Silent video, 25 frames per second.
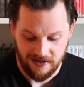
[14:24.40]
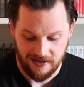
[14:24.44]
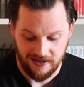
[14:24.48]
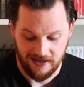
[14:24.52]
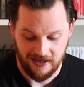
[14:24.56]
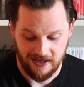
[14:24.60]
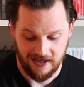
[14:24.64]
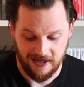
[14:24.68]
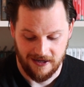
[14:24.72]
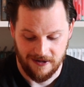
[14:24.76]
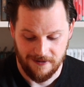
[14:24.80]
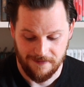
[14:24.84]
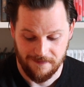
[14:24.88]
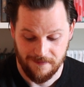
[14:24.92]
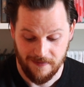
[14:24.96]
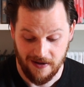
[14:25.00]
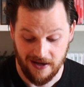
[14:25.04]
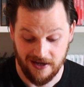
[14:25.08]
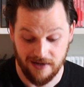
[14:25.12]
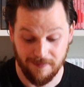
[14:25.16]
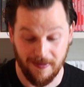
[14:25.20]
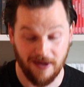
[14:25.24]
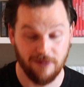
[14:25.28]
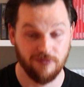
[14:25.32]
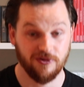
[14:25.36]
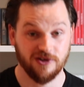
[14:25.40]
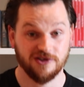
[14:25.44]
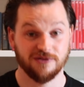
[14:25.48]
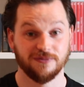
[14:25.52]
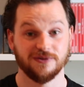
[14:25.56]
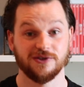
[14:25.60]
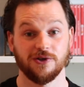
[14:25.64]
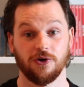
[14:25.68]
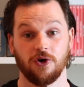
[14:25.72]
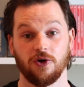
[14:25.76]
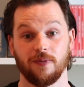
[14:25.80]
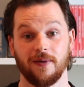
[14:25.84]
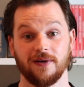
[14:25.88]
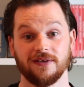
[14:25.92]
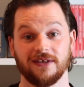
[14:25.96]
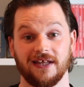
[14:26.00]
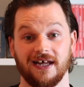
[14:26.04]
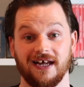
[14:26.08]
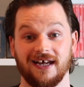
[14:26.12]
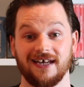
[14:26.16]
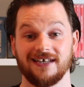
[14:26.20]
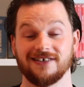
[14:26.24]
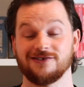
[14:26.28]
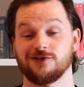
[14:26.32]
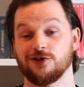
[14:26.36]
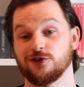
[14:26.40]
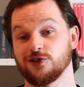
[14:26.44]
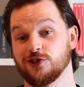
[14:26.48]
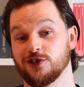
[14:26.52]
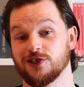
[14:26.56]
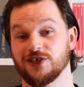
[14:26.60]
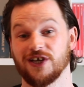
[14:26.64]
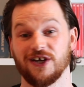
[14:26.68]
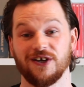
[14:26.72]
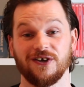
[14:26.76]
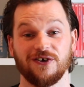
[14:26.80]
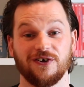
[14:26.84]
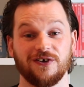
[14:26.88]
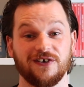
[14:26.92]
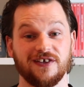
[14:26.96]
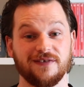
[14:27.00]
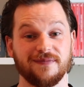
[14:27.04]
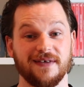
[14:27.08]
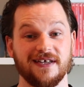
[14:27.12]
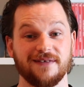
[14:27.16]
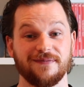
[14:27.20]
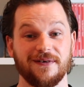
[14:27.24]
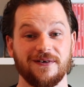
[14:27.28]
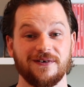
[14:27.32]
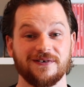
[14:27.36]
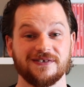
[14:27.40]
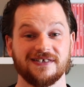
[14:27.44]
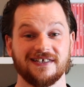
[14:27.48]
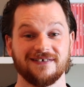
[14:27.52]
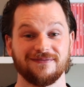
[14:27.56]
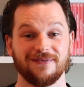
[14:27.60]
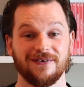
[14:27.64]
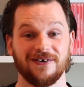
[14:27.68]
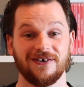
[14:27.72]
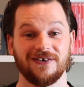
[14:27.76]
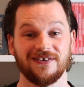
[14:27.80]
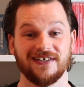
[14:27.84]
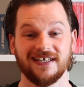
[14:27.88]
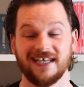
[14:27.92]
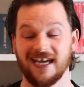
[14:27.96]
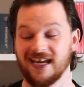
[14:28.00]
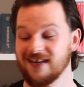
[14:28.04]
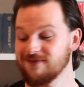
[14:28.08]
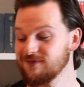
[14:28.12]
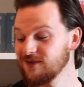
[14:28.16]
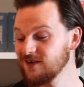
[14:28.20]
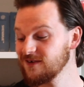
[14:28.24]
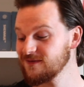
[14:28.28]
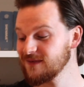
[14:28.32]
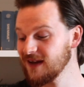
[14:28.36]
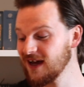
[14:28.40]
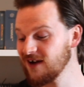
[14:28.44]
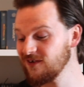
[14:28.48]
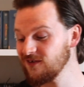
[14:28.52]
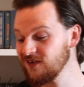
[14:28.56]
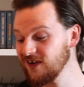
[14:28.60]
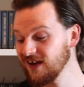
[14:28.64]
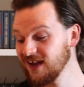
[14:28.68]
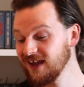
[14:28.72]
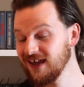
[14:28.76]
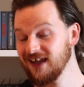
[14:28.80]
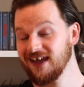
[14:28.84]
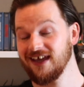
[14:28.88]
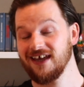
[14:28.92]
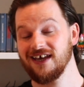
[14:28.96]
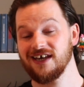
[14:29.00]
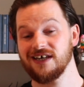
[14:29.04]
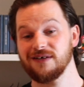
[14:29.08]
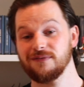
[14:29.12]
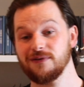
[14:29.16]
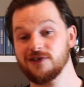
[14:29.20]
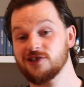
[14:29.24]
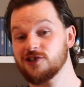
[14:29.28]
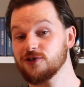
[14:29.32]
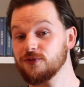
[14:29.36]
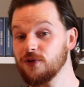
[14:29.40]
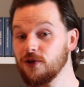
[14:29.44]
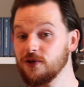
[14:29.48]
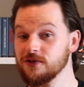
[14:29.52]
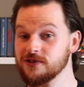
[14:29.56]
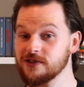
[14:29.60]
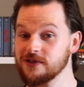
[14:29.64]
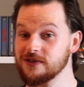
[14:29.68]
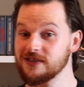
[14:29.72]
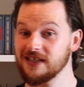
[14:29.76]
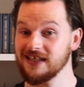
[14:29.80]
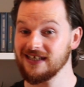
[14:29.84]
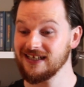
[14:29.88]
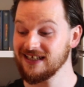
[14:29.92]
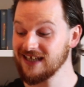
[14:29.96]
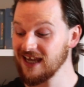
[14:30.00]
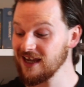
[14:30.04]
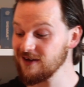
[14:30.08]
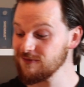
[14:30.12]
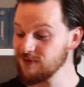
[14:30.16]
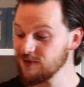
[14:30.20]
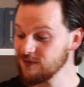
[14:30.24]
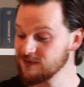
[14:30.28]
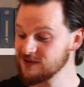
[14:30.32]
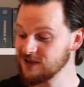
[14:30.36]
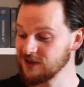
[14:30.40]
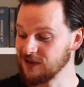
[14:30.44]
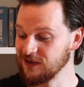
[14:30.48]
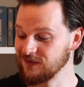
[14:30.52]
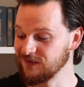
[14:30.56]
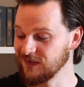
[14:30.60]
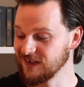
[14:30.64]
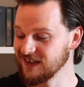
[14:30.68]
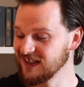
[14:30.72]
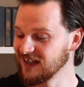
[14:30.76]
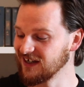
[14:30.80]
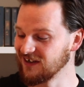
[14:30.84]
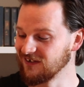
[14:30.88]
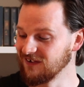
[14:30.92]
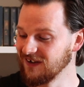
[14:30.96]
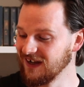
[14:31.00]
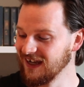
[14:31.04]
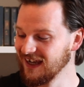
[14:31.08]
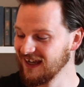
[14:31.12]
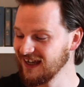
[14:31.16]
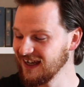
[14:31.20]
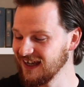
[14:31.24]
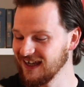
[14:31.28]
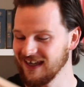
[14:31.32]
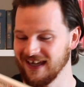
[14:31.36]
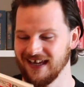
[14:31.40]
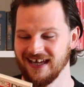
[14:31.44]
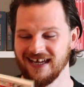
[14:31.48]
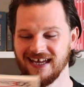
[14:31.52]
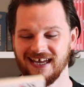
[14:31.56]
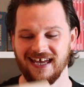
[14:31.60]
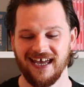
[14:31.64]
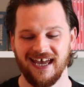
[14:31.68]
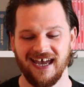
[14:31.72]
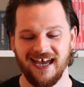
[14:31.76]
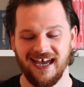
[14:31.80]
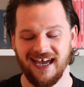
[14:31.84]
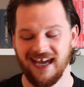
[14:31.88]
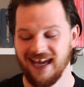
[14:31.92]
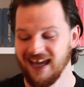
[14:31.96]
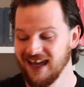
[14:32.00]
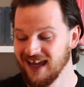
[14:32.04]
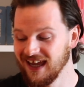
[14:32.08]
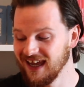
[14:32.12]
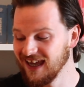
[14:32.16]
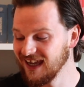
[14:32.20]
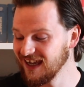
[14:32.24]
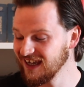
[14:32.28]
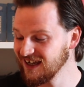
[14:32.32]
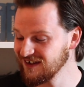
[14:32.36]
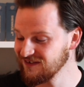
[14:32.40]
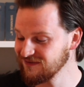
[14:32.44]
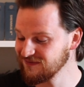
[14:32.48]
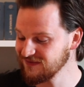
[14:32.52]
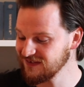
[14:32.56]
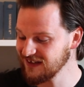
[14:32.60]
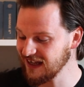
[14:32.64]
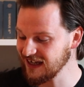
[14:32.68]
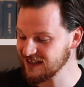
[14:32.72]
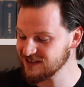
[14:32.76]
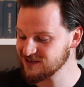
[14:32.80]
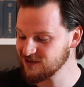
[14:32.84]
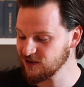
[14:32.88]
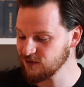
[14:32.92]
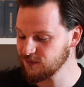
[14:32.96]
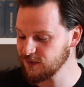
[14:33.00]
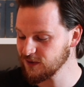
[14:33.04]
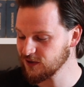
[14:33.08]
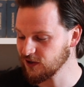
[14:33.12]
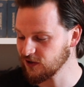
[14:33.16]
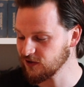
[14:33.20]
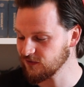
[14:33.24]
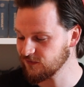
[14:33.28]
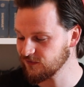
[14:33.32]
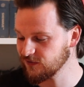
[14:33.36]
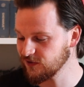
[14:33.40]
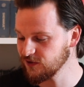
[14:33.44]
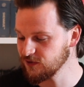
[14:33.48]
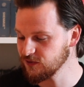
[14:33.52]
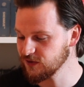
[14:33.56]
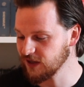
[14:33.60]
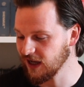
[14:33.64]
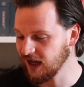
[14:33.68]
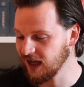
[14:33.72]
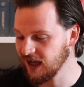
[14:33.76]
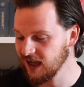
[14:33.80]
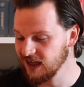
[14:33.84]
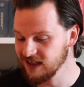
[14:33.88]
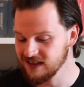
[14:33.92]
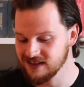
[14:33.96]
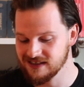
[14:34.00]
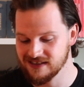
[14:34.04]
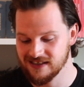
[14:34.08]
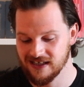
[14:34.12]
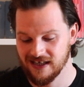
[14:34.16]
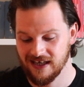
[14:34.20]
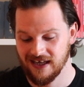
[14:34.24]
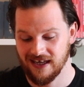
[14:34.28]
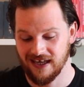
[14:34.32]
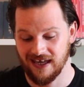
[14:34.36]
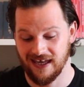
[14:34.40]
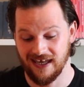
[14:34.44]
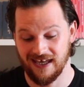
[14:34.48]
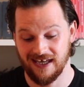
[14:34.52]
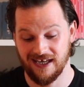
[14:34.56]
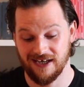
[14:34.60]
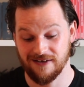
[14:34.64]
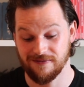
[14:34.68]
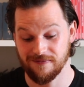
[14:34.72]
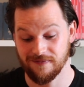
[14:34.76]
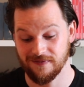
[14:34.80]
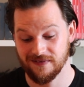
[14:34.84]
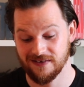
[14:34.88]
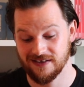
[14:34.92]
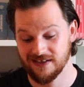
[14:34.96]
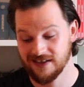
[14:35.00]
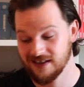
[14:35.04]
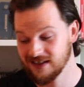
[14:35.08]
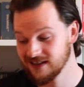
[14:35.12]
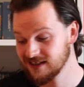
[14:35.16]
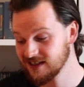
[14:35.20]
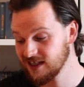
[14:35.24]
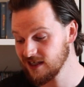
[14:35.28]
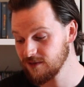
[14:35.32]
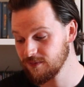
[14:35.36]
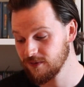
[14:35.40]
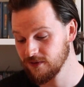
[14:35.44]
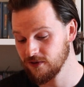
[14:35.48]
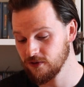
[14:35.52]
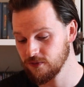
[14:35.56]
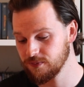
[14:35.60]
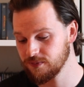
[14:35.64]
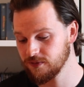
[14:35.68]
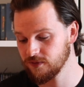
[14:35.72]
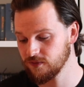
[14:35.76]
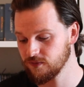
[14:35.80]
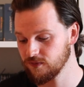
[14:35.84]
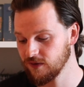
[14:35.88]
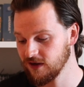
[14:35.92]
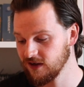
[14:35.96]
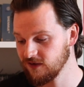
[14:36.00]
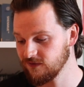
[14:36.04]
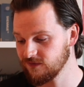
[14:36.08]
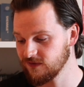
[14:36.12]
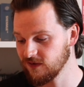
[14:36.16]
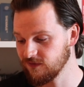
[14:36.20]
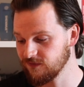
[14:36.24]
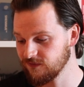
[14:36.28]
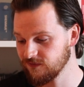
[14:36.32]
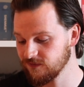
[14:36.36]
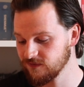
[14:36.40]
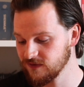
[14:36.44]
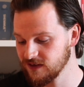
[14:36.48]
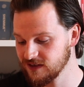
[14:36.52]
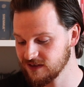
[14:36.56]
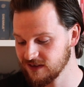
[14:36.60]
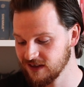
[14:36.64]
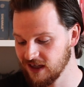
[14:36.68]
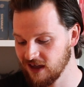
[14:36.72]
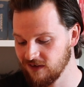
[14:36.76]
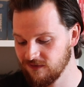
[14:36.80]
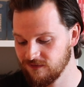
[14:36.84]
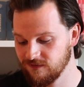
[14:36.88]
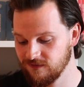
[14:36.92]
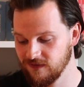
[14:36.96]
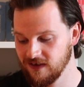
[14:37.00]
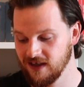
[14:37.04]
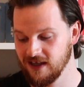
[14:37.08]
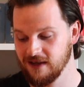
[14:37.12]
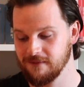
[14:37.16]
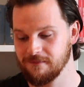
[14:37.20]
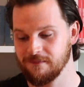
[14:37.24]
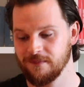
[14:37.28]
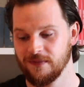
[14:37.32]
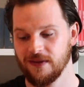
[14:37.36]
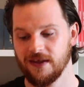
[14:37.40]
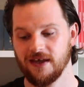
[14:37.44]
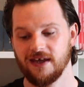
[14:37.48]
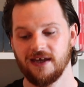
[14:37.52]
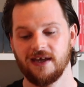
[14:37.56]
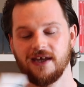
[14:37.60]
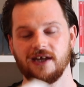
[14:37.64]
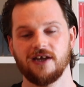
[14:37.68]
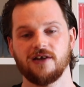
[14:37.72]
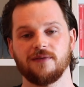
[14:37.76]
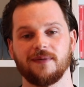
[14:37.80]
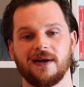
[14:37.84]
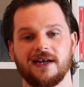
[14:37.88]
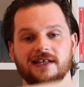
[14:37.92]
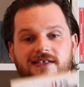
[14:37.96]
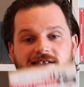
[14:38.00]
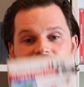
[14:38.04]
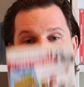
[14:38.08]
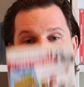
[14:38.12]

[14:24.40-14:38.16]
And the main reason we're talking about that is just to show you all the Amiibos on the wall in the game room now, which you also see in the game room tour video. Next up, we got a few guides. Keeping up with the 3DS theme, we managed